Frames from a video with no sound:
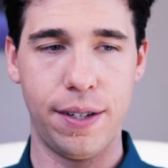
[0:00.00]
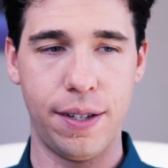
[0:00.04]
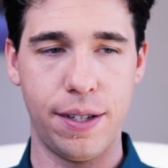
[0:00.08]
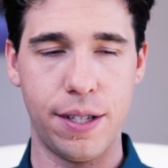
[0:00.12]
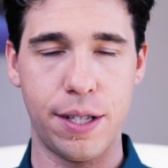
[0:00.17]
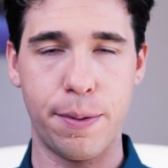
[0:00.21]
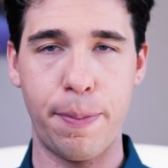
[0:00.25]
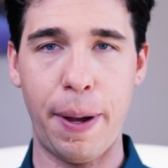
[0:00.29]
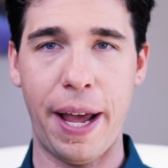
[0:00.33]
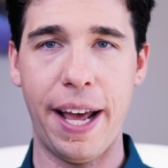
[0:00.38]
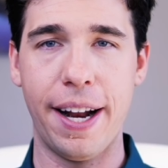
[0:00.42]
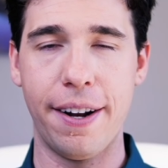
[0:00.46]

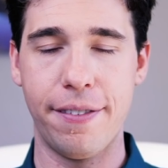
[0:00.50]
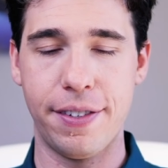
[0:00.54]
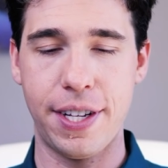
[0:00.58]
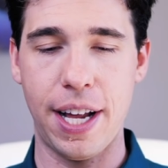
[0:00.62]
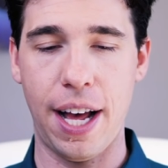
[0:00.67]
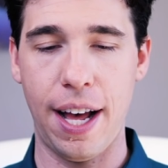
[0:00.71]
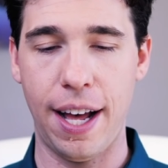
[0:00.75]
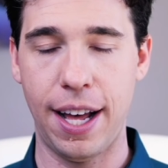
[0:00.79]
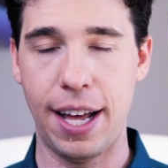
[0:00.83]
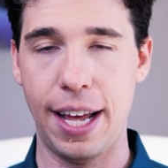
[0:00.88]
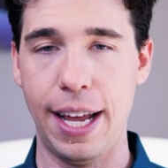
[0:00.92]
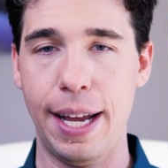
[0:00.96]
span of
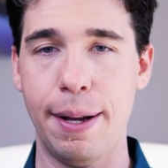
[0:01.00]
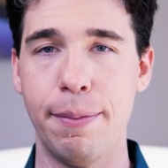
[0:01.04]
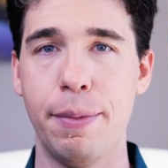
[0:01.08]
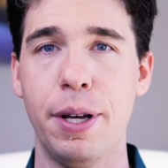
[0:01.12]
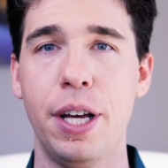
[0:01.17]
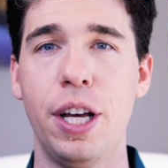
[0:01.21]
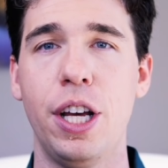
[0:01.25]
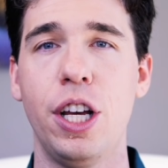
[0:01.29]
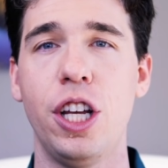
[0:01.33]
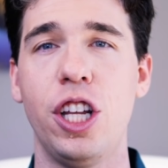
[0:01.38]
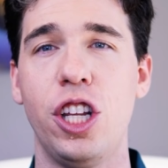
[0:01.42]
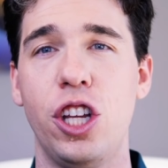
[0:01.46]
time,
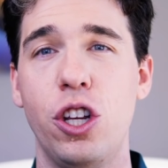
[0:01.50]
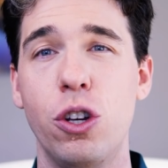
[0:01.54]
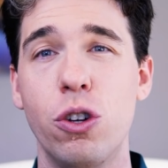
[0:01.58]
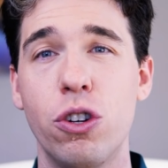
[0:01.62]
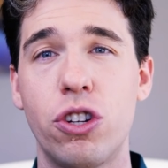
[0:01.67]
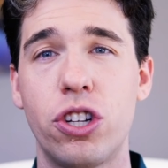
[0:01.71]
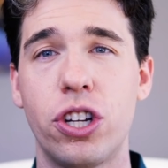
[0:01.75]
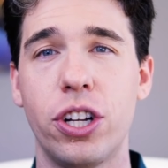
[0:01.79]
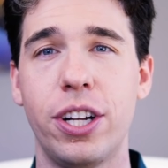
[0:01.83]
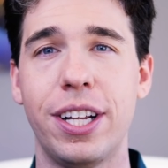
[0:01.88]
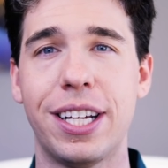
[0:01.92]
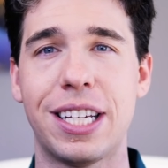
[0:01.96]
you
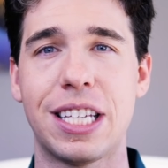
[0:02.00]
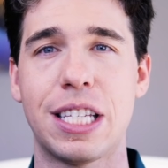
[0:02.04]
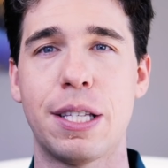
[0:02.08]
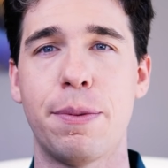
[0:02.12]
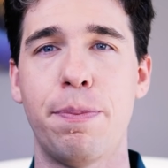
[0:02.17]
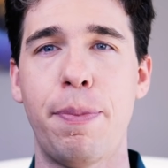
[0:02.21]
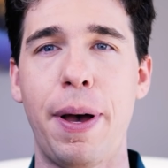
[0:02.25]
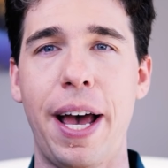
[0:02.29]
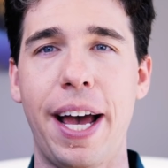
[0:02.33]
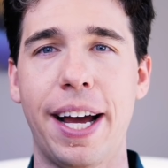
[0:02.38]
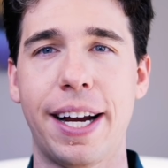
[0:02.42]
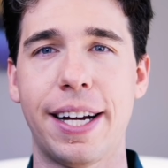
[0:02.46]
should
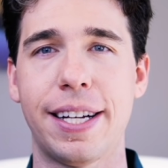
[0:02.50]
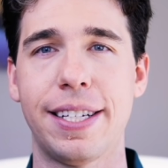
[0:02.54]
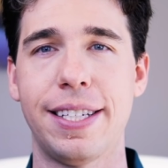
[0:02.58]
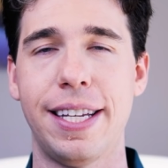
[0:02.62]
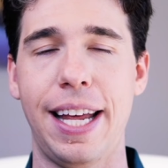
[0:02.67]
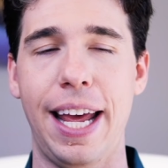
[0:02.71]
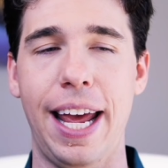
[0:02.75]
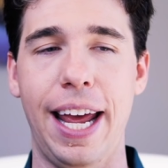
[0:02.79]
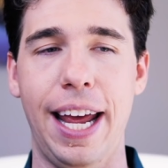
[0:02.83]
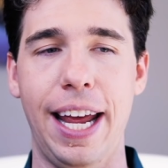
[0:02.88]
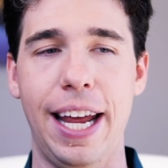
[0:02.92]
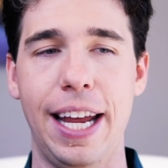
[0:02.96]
expect
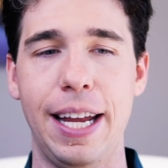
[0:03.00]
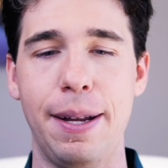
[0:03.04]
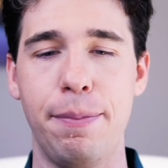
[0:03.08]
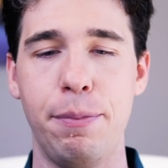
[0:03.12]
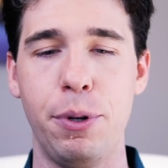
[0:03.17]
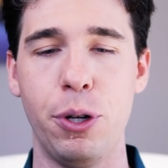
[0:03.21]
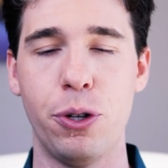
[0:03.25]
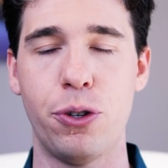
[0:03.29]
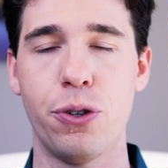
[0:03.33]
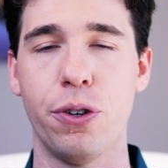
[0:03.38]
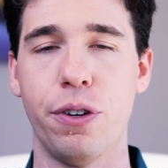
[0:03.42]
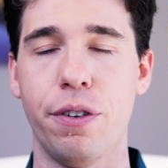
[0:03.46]
a
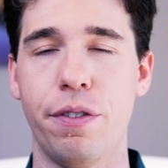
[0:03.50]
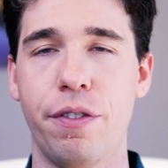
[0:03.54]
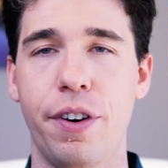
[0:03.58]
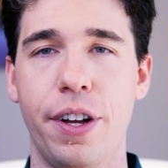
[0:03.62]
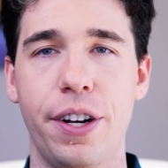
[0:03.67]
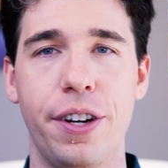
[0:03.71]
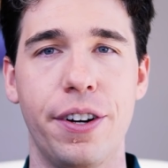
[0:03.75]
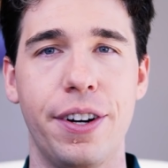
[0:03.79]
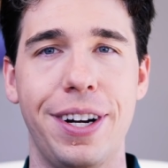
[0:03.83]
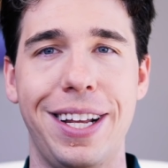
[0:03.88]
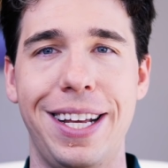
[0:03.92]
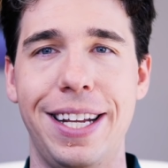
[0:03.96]
mutual
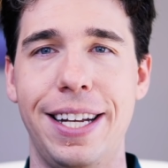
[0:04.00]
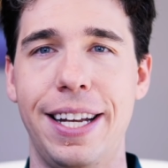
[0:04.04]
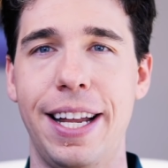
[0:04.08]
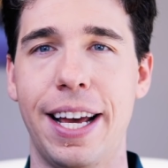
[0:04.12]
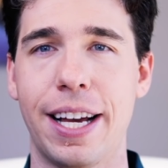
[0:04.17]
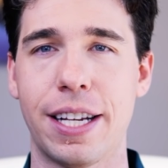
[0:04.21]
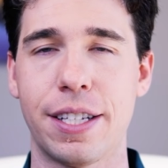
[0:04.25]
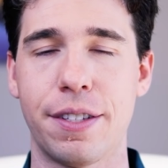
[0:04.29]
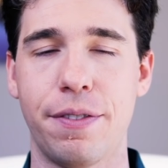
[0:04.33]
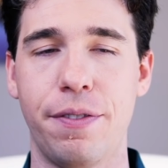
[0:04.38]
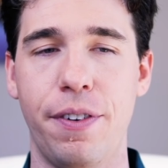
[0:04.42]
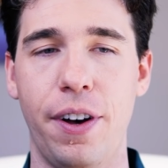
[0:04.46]
fund or an
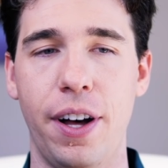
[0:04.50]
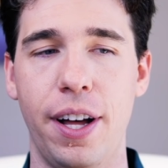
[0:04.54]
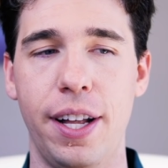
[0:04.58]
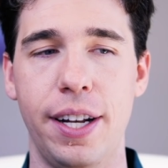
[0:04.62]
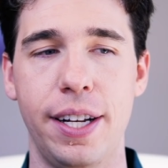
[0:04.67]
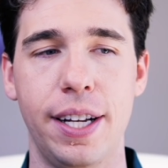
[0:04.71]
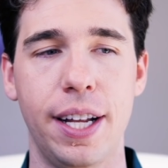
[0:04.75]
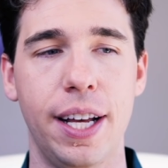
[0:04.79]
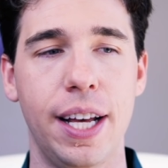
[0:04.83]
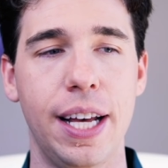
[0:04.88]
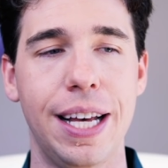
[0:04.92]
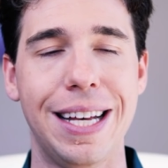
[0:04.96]
index
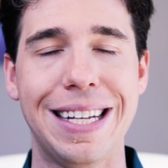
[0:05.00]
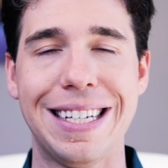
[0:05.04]
fund